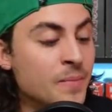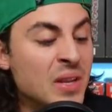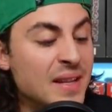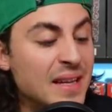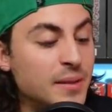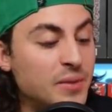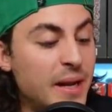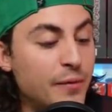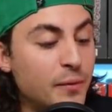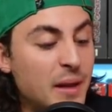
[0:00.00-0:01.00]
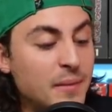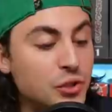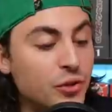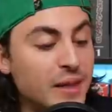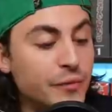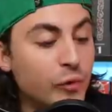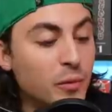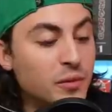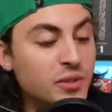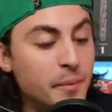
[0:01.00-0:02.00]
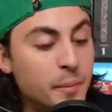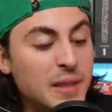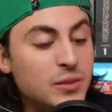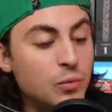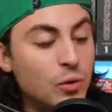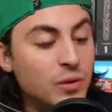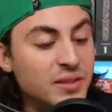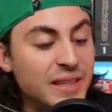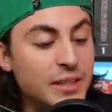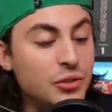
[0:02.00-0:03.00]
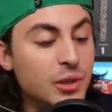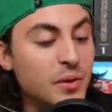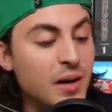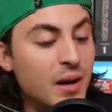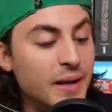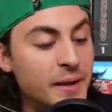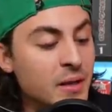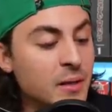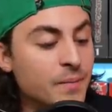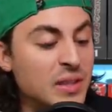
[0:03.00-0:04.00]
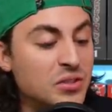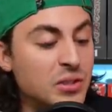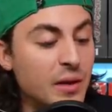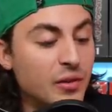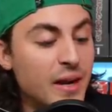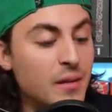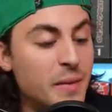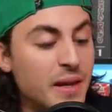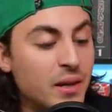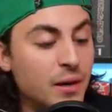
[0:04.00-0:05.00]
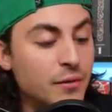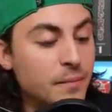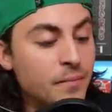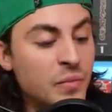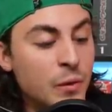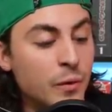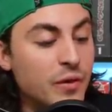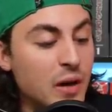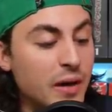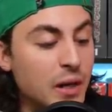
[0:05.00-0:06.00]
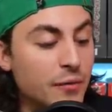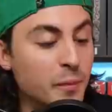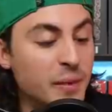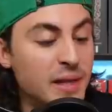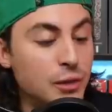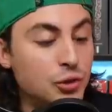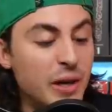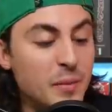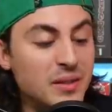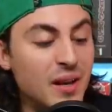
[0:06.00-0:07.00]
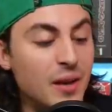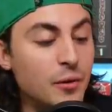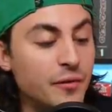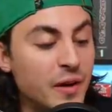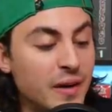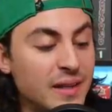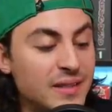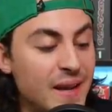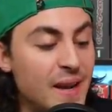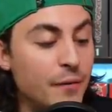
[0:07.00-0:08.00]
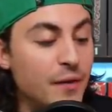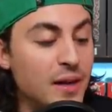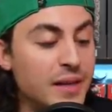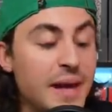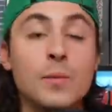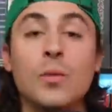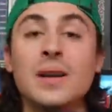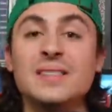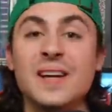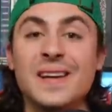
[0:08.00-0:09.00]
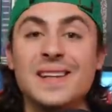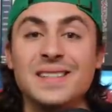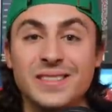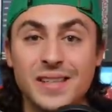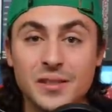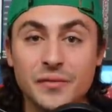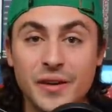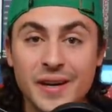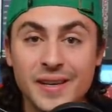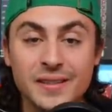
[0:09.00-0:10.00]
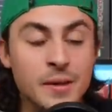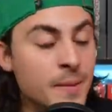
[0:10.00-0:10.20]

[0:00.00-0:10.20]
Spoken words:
Next up today from them is Transformers Beast Wars, issue number 9. This is cover A, the main cover. We've got a cover B Tramontano variant, and now finally a 1 in 10 incentive variant.